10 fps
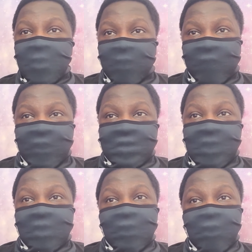With
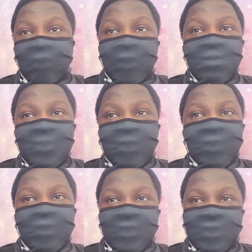exactly 1
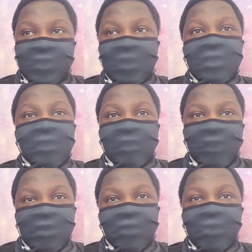million distinct
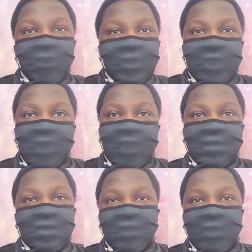electrical
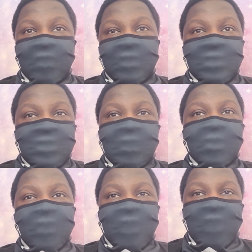attacks in a
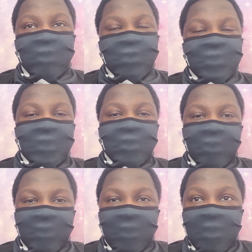single
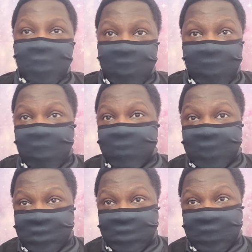attosecond
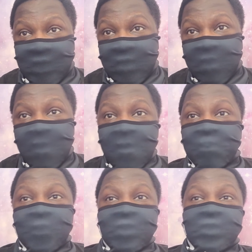aimed at Sire,
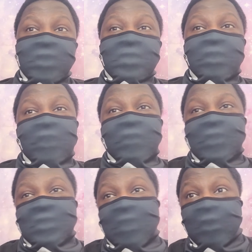Jason
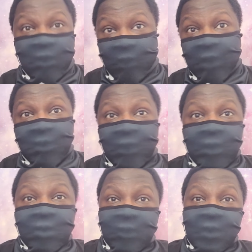left exactly 1
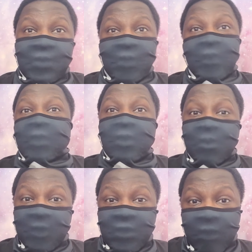million rips within a
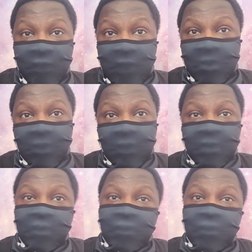dimensional fabric.